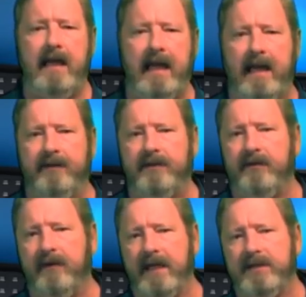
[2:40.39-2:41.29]
And the
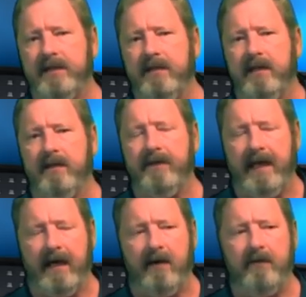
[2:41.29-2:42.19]
direction of the
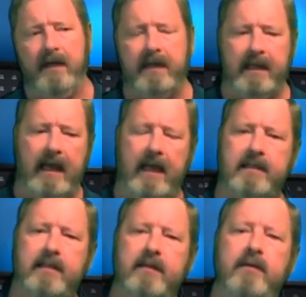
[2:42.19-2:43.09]
arrow
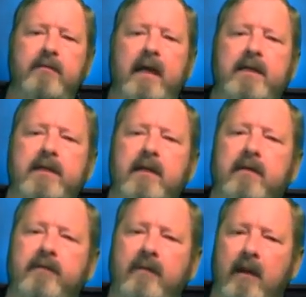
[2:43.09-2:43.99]
indicates the direction
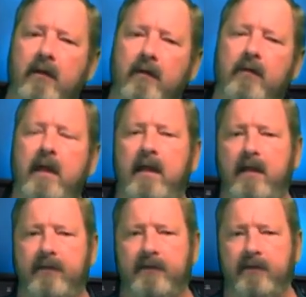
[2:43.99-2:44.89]
of flow
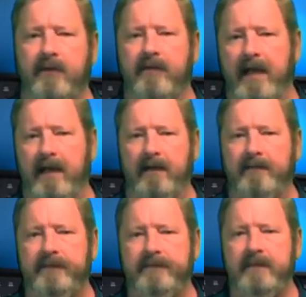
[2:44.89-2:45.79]
through the valve.
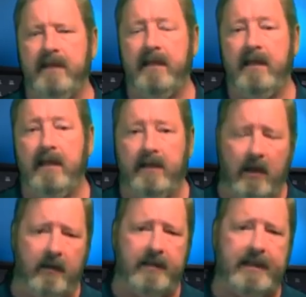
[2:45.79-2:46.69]

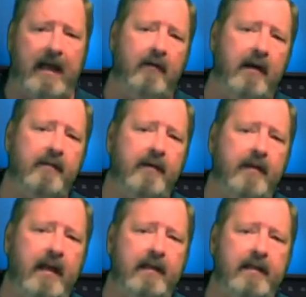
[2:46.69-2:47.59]
Notice, however,
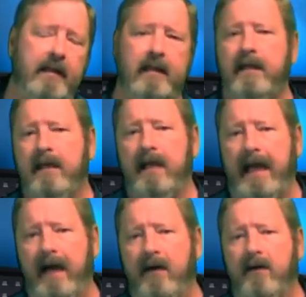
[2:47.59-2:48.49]
that the
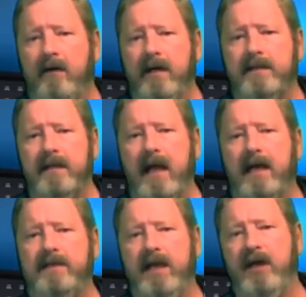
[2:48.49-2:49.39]
arrow is
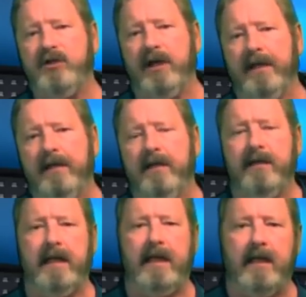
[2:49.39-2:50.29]
not touching
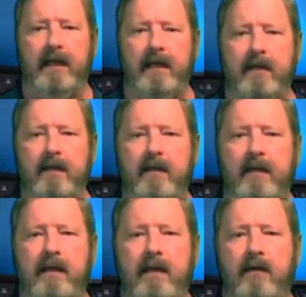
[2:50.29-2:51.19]
the inlet
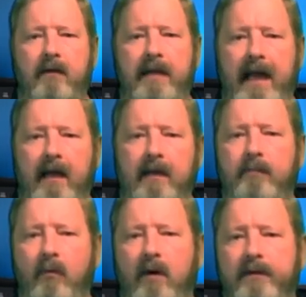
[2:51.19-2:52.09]
or the
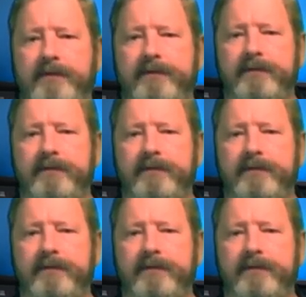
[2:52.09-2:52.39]
outlet ports.